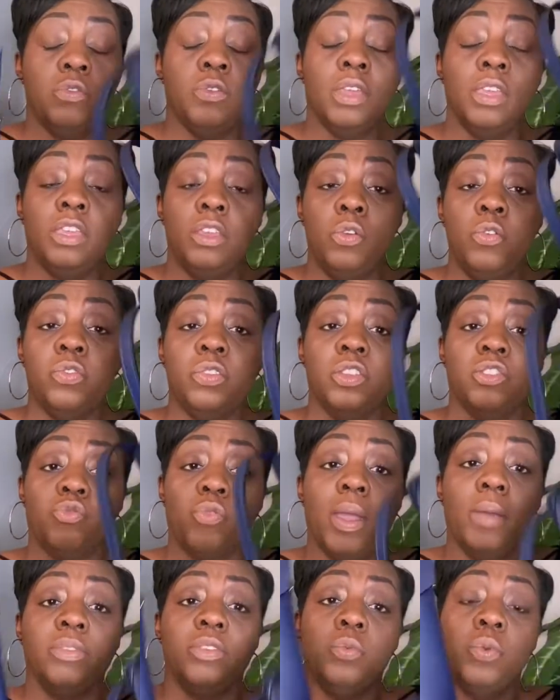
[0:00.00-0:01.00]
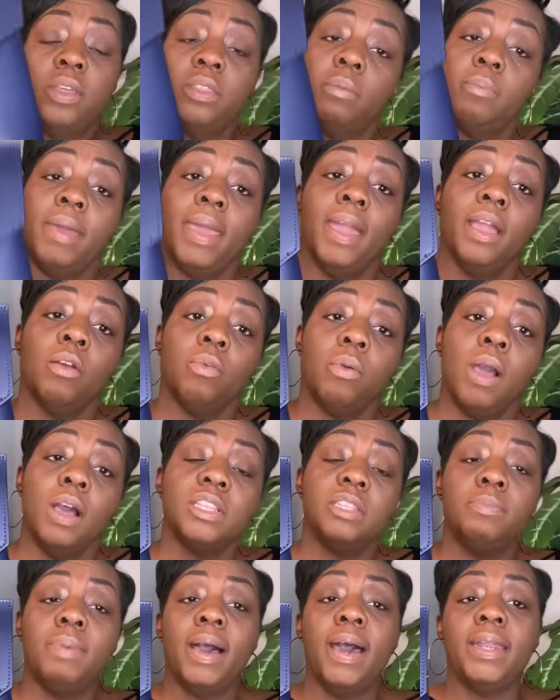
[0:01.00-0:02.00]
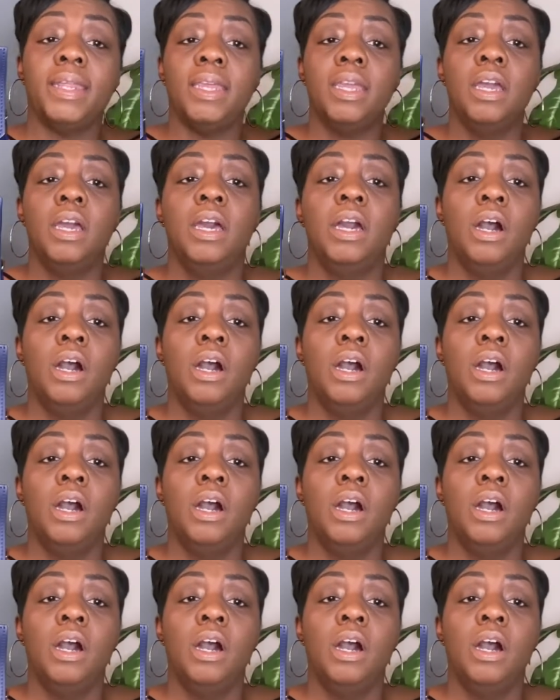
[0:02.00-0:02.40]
can use the strap to wear the bag crossbody